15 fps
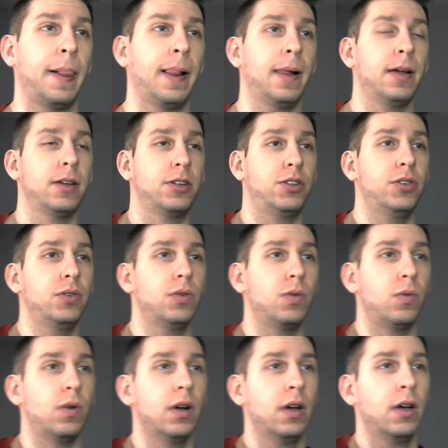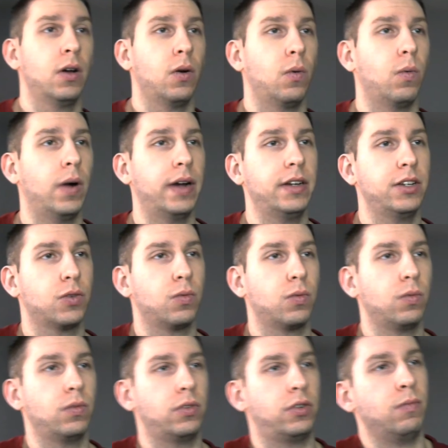Two, why does...
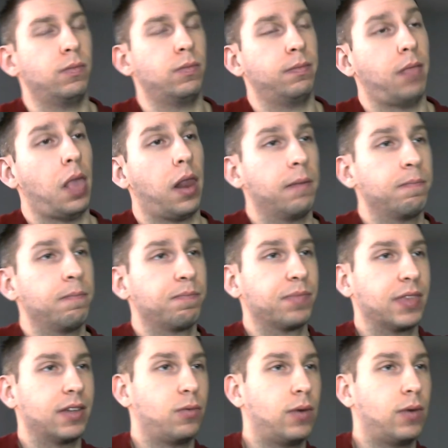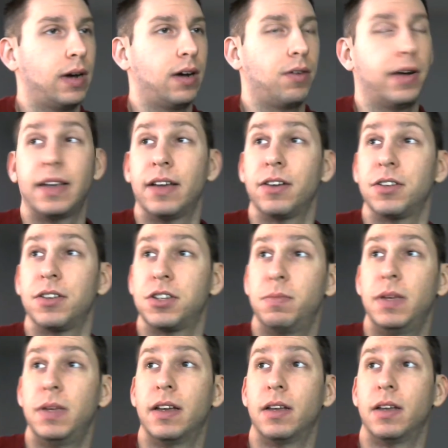Wow, I cannot
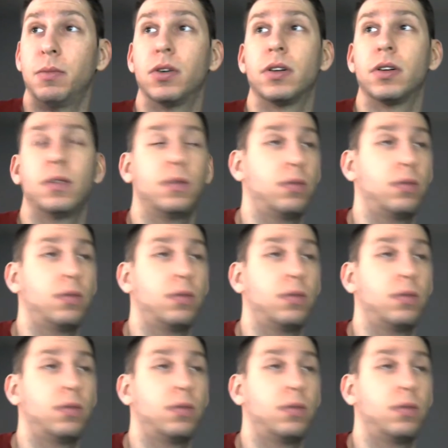speak anymore.